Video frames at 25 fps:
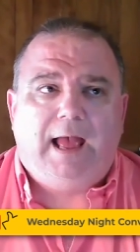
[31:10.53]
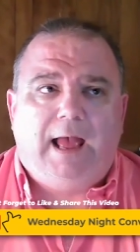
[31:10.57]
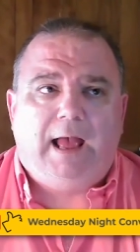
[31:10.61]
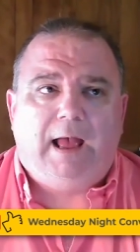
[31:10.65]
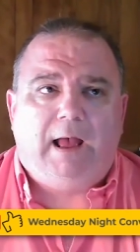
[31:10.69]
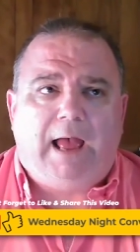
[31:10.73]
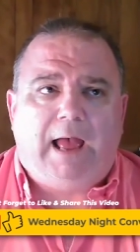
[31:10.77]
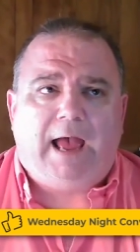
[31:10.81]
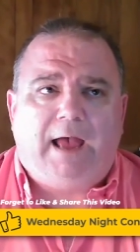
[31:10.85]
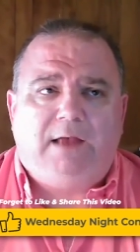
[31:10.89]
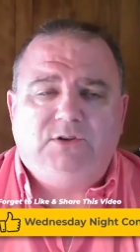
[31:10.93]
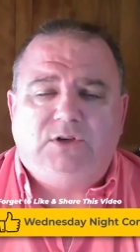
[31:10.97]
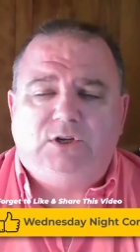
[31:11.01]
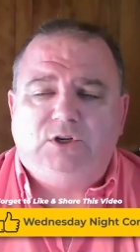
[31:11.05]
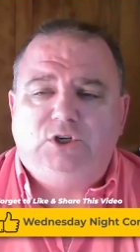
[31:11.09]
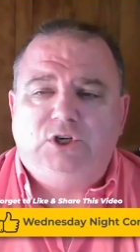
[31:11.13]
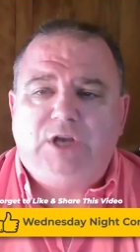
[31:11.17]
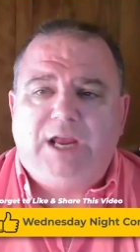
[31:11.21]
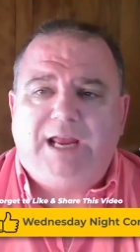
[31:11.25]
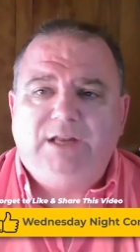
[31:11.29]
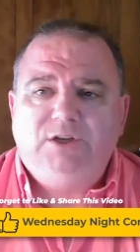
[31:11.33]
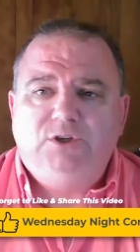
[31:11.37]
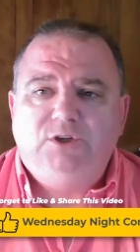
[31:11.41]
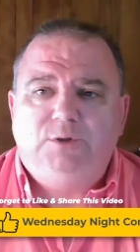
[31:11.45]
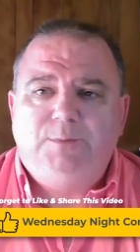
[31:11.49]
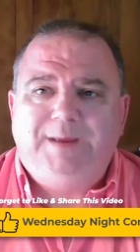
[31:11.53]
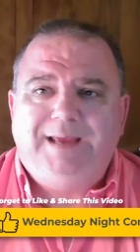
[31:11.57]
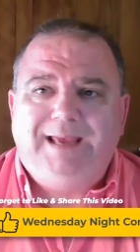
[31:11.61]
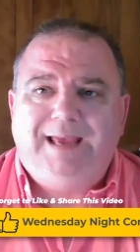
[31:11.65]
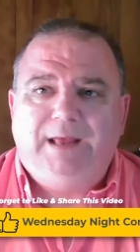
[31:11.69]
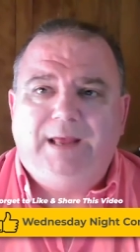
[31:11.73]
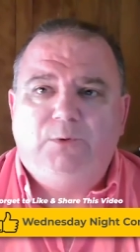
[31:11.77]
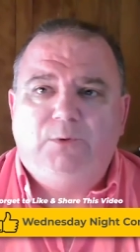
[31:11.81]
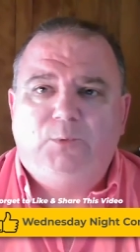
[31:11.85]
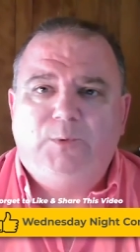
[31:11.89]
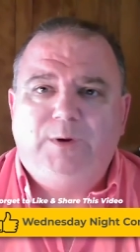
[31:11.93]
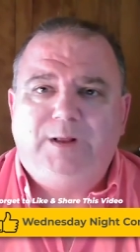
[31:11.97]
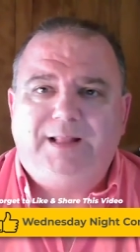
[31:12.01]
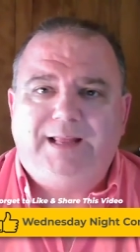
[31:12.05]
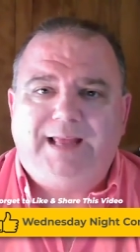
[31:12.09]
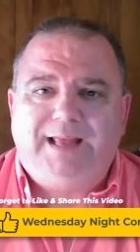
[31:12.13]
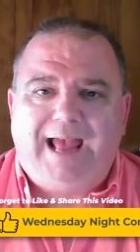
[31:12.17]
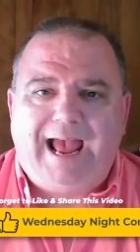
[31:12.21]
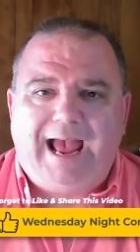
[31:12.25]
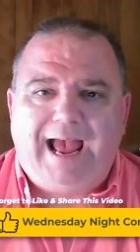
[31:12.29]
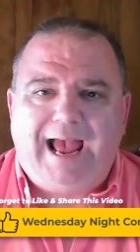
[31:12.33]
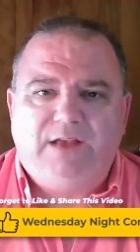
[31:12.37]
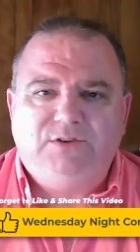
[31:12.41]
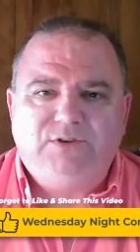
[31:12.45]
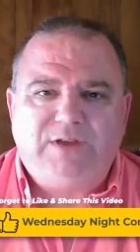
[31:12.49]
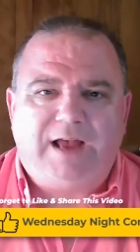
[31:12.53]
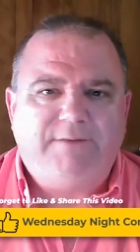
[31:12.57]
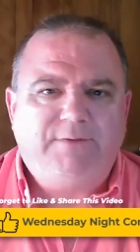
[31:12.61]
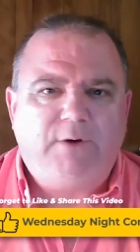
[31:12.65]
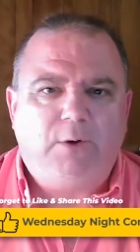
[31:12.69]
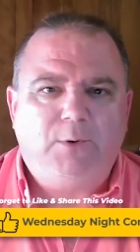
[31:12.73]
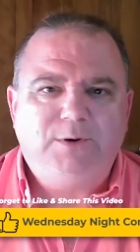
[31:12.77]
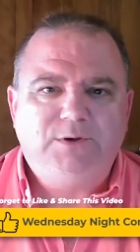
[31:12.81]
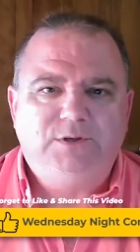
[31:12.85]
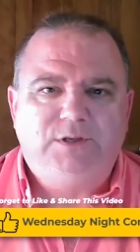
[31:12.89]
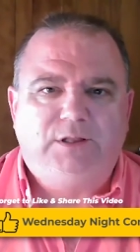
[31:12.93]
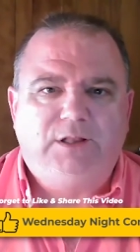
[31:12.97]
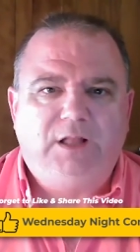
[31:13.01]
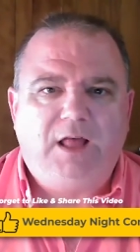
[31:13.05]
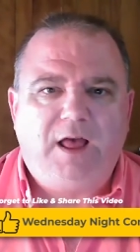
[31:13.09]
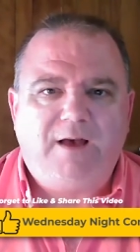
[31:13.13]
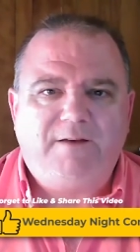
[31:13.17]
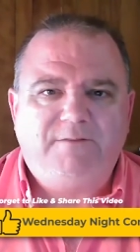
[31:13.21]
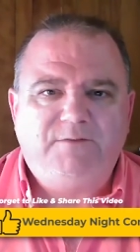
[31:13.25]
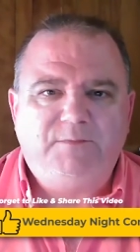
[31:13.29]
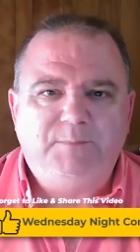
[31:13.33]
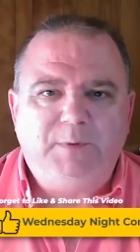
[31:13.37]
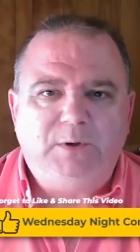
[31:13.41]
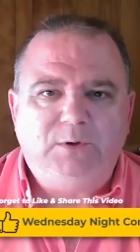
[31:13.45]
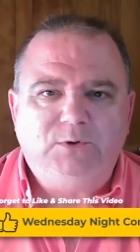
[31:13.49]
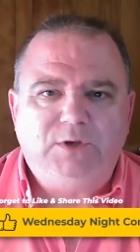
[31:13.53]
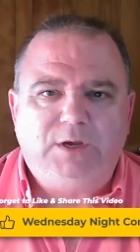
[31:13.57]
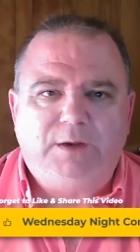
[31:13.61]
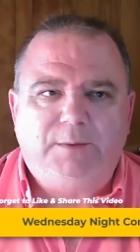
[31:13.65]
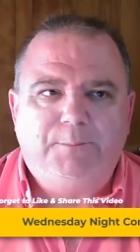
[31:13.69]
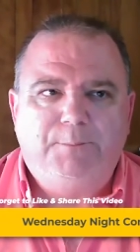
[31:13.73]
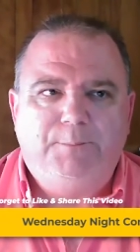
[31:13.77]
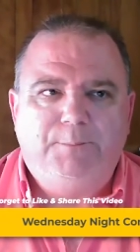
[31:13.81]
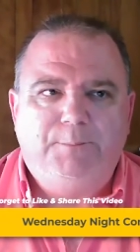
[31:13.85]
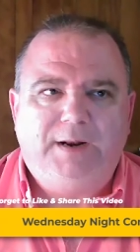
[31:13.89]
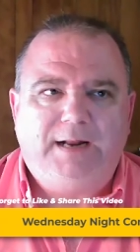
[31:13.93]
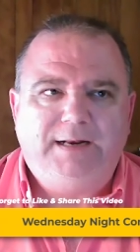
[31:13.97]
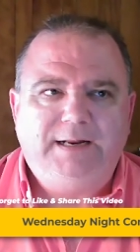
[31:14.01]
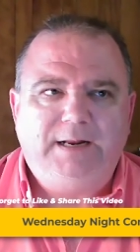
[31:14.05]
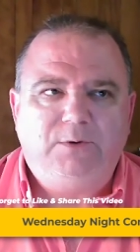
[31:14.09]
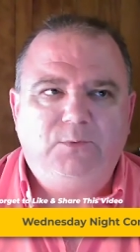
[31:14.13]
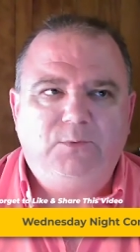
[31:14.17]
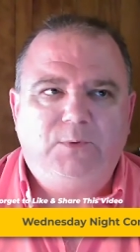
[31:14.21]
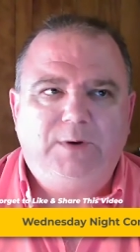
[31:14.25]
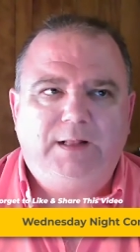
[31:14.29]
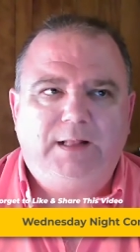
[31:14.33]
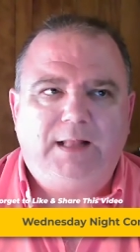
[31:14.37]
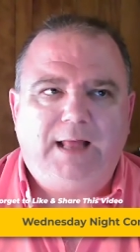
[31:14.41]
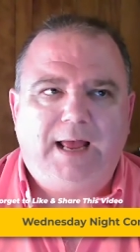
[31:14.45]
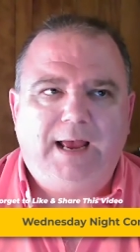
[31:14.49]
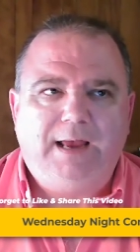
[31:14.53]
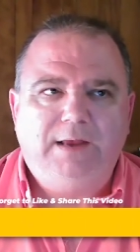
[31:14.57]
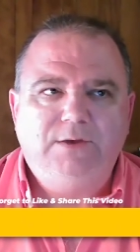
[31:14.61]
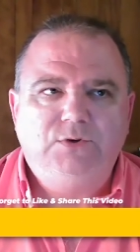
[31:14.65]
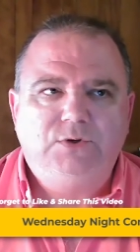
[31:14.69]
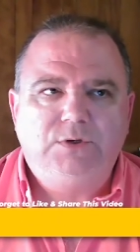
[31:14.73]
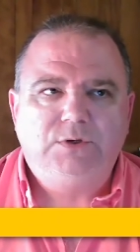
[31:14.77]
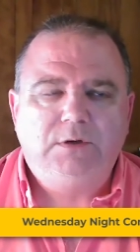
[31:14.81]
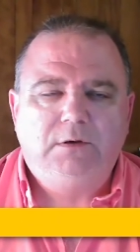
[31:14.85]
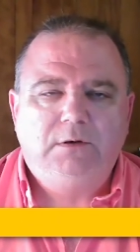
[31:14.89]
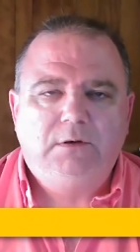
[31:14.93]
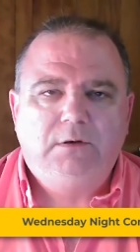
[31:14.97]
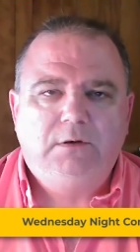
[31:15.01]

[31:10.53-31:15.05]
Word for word: has it changed me? It really has. I've always loved music, but I didn't realize